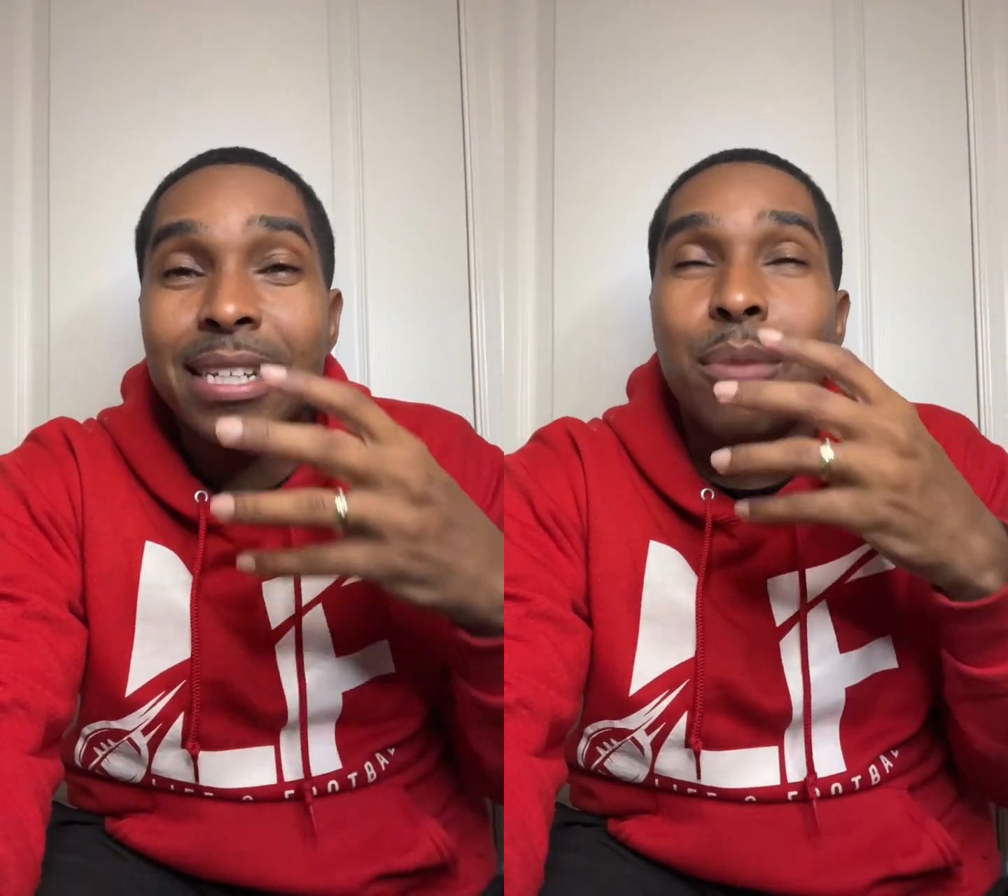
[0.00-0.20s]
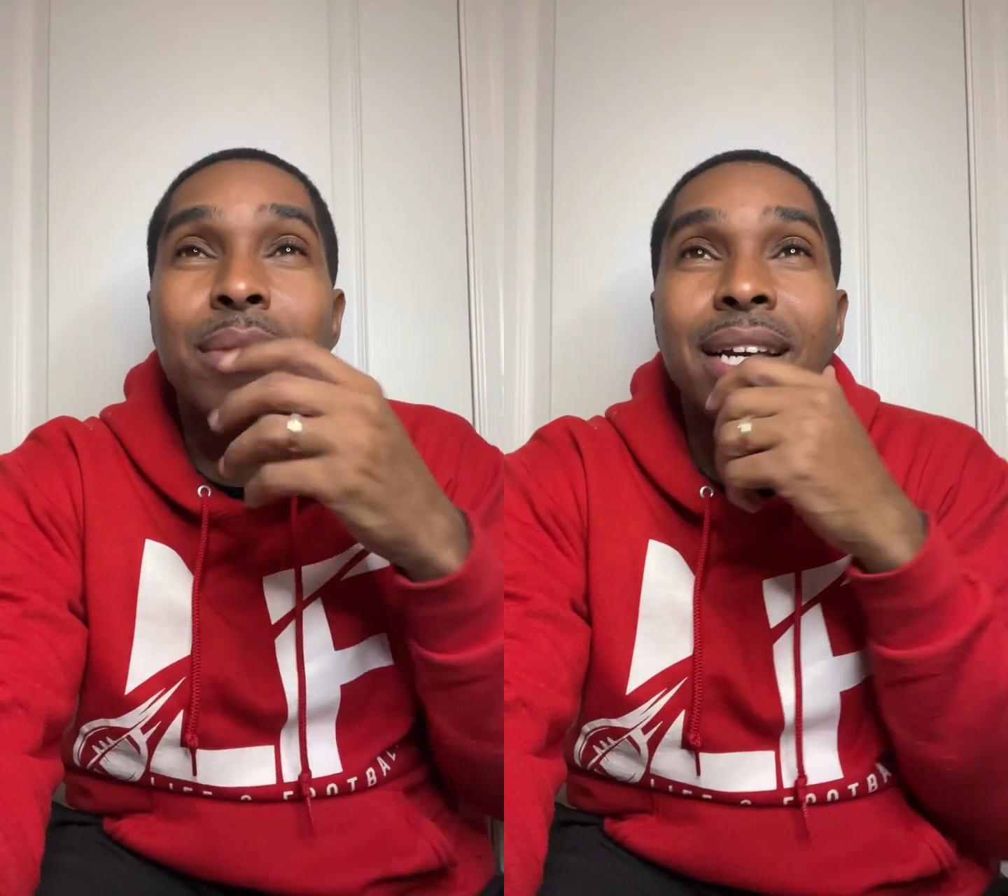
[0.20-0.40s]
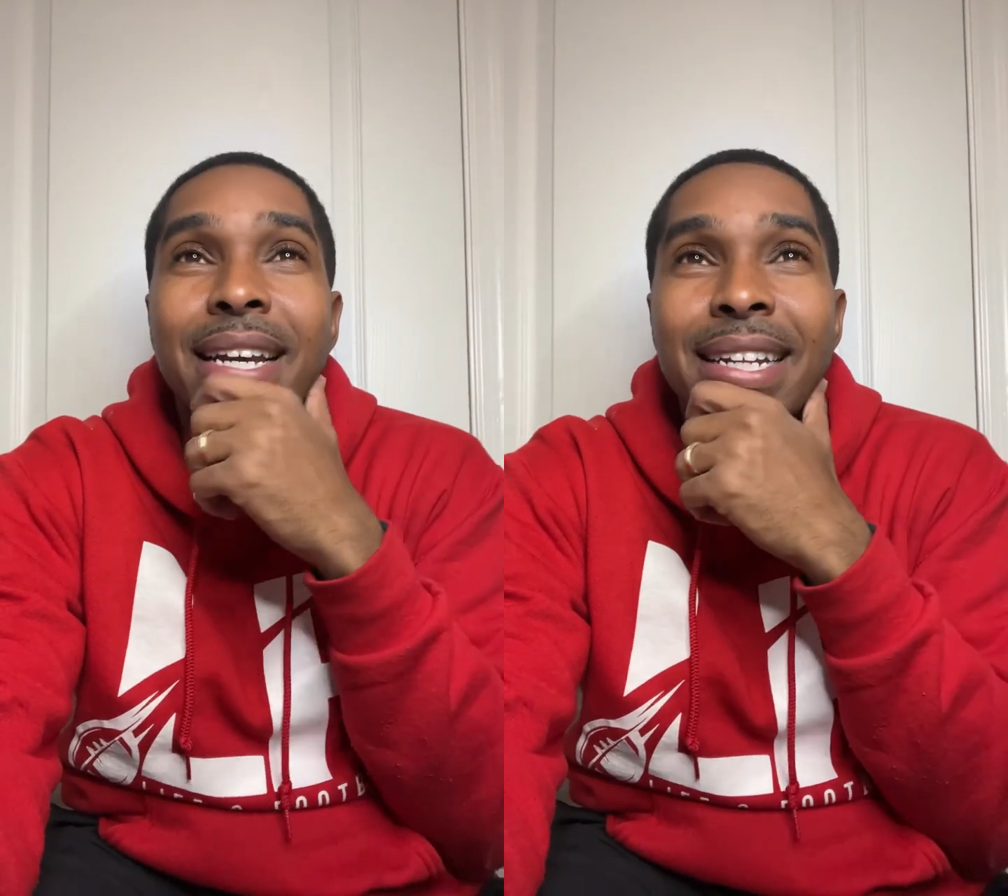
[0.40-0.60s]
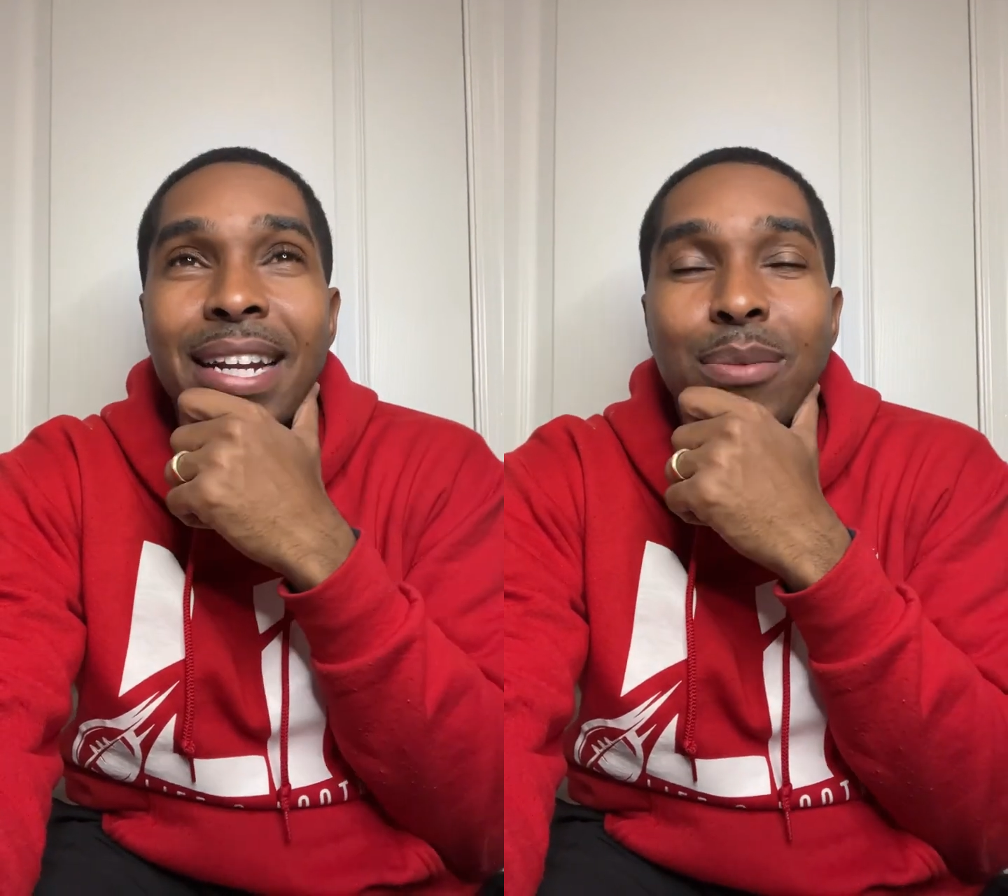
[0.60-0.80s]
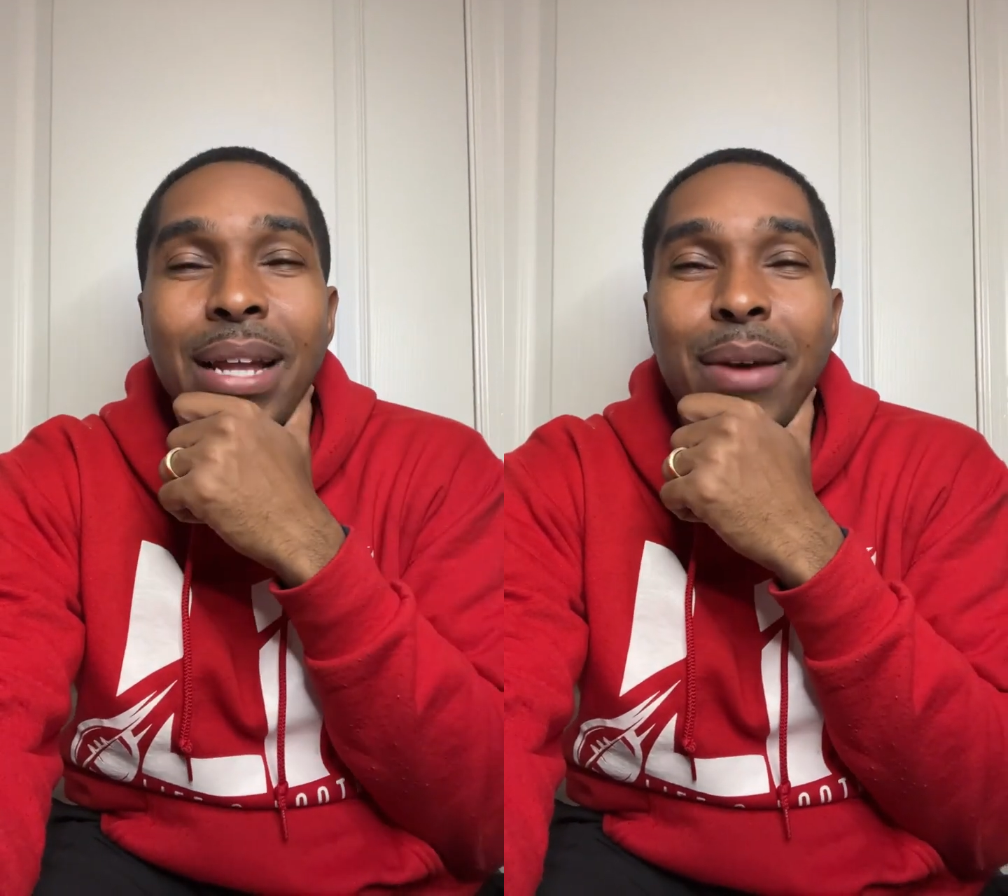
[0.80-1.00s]
I'm looking at,
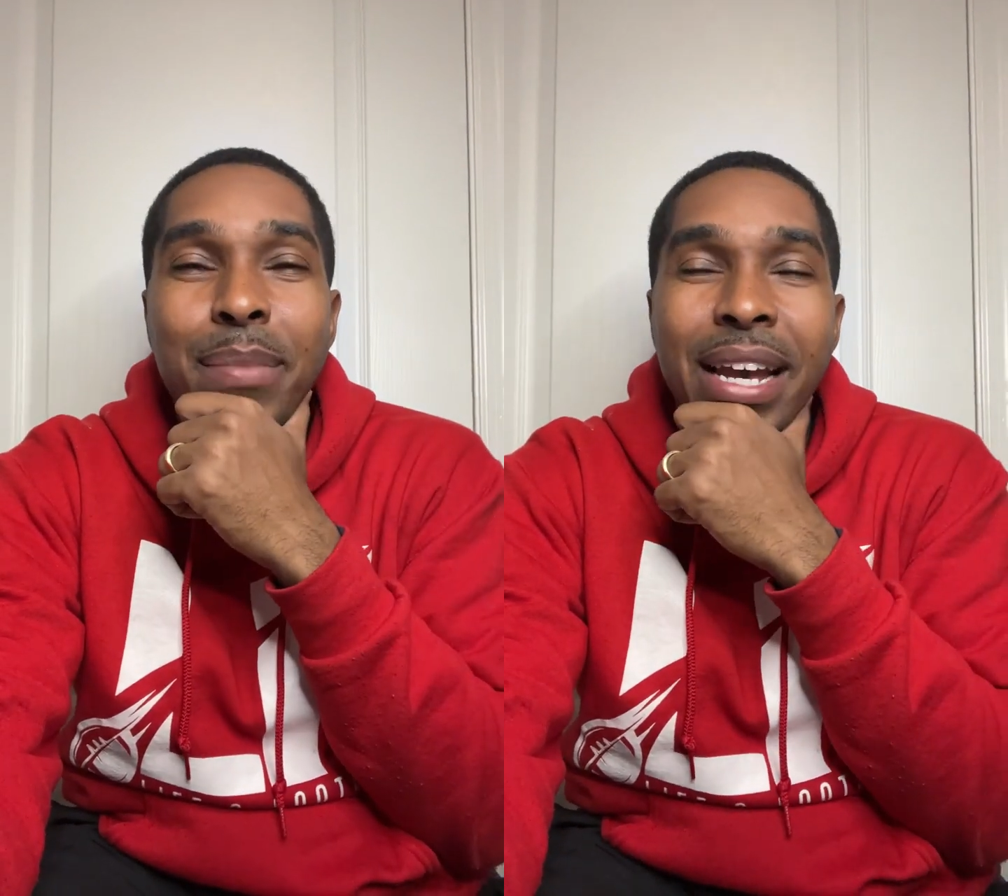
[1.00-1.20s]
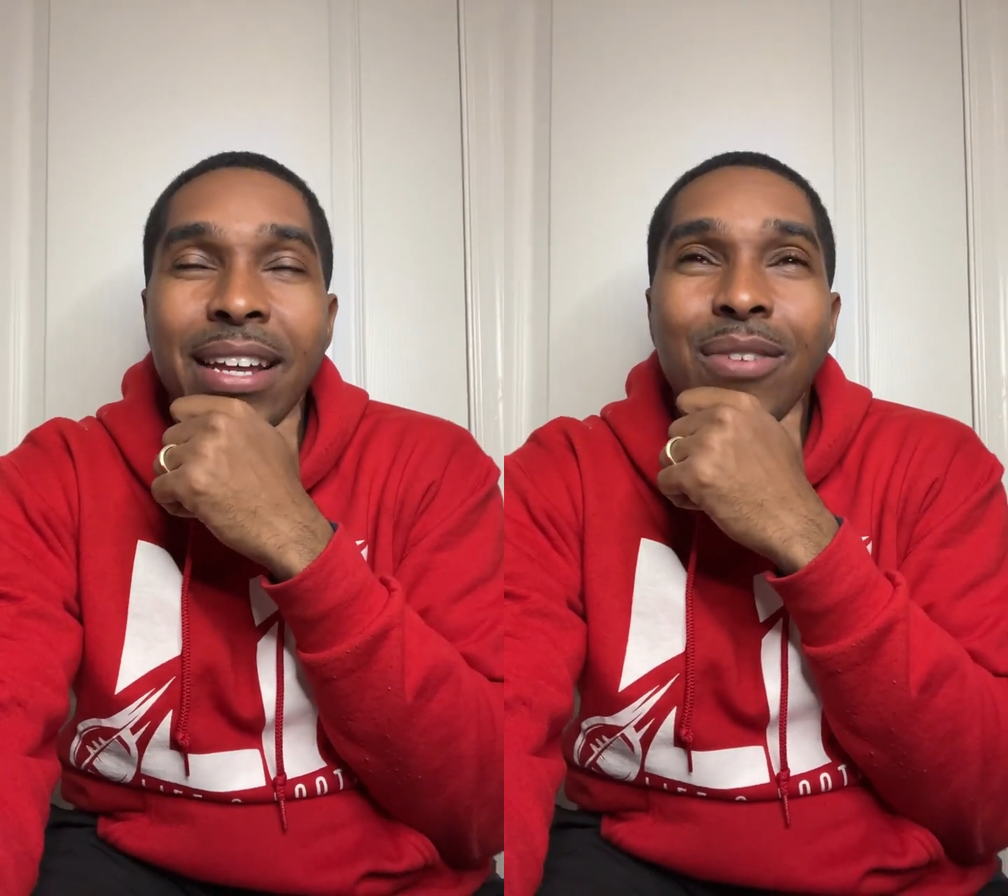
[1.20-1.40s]
I'm like, man,